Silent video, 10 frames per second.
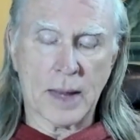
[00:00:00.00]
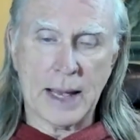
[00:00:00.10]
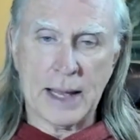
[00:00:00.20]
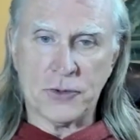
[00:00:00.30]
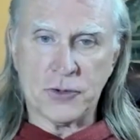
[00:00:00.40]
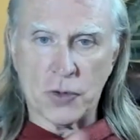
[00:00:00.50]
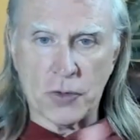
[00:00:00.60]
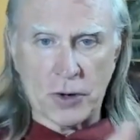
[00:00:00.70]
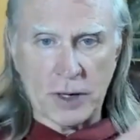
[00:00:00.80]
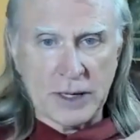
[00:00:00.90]
And so
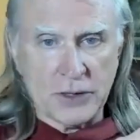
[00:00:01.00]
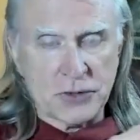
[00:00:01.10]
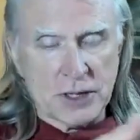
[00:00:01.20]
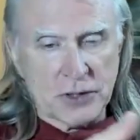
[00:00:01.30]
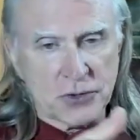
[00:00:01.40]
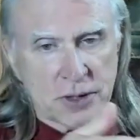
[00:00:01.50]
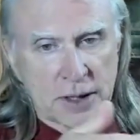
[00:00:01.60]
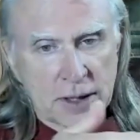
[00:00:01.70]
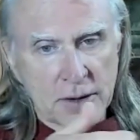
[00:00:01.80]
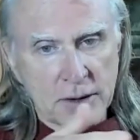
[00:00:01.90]
there is this,
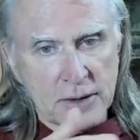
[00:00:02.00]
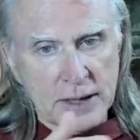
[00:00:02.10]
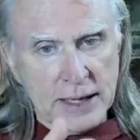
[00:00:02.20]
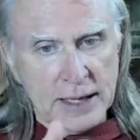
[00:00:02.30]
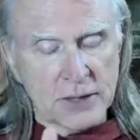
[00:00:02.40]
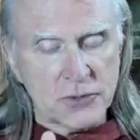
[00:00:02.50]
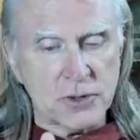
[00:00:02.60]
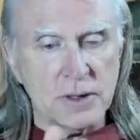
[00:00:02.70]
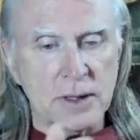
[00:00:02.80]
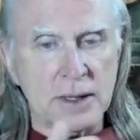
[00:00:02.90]
this
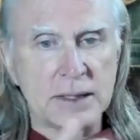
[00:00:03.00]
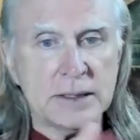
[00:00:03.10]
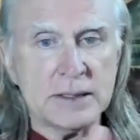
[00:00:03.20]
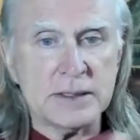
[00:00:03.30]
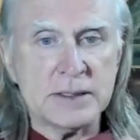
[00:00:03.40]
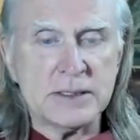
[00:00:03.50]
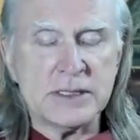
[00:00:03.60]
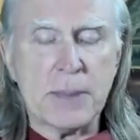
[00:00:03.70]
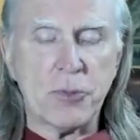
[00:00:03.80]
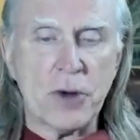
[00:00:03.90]

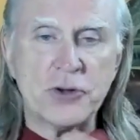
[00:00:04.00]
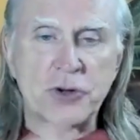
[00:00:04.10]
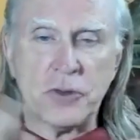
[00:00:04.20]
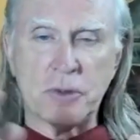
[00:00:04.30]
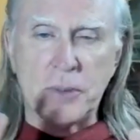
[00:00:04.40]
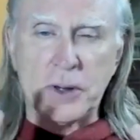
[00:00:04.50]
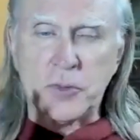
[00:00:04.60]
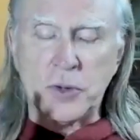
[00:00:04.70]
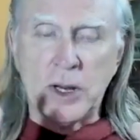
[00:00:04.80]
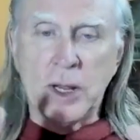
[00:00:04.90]
separation of the
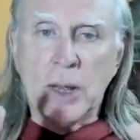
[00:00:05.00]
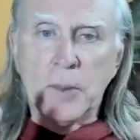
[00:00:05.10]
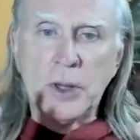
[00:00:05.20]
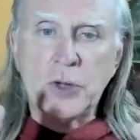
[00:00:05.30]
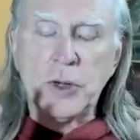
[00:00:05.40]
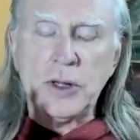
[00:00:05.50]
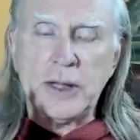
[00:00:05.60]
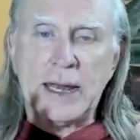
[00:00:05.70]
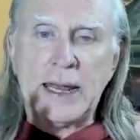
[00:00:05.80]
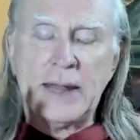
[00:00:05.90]
between between
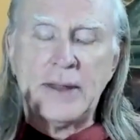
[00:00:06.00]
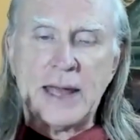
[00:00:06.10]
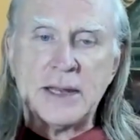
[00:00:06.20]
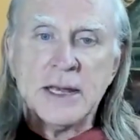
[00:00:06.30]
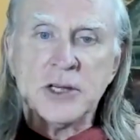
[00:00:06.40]
that and that